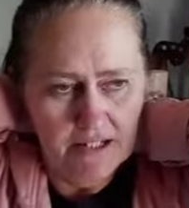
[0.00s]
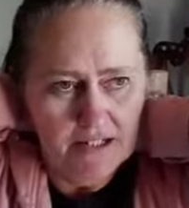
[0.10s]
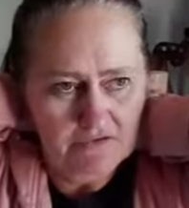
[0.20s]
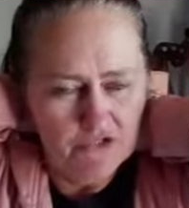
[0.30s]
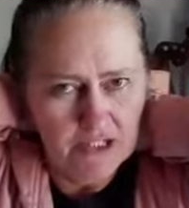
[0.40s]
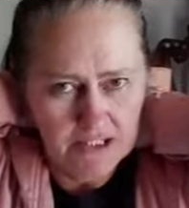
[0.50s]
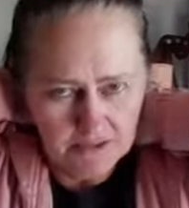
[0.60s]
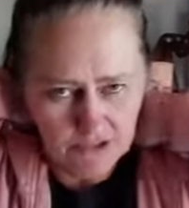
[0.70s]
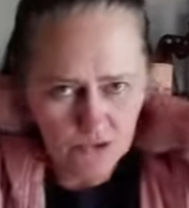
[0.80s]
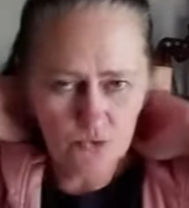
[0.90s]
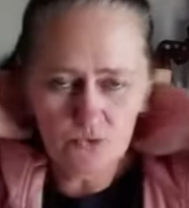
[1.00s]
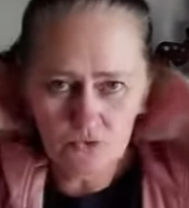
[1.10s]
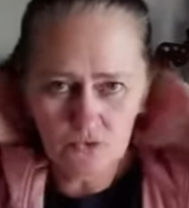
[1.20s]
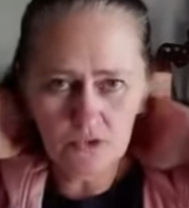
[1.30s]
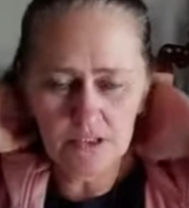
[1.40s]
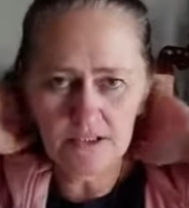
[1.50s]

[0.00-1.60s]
if you get sore